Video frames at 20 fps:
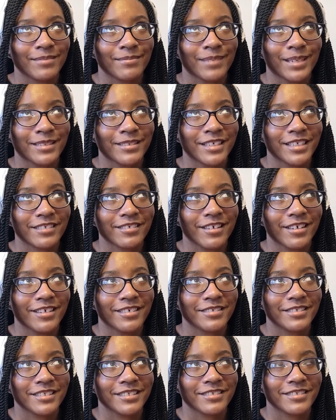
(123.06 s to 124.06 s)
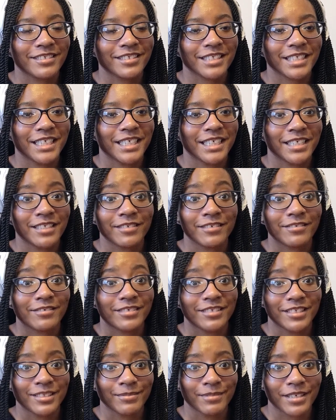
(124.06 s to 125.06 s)
my technology is just, like, you're doing
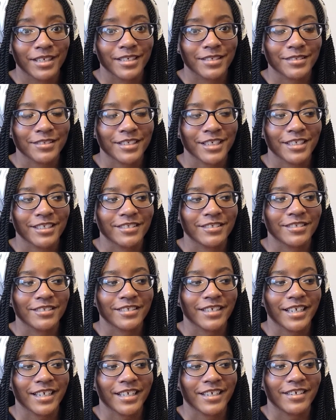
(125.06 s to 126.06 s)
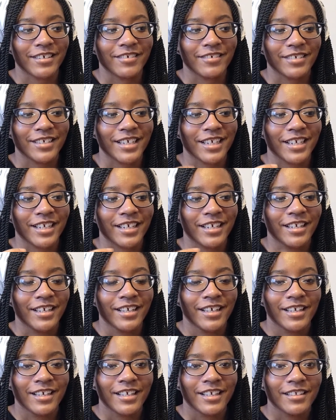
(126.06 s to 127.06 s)
too much, and it's just like, okay,
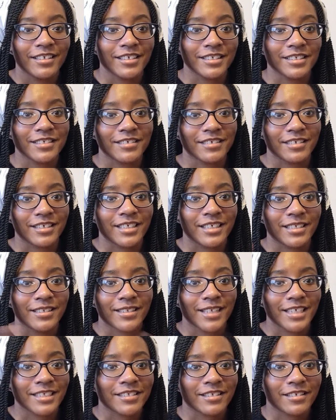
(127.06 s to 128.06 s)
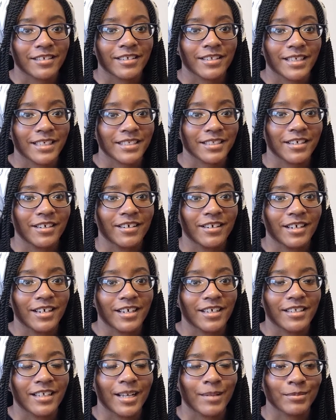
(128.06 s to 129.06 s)
this is deleted, that's
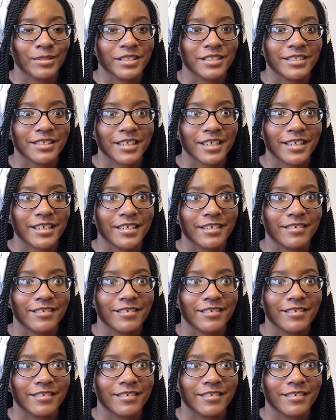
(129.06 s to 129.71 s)
gone, and I'm just like,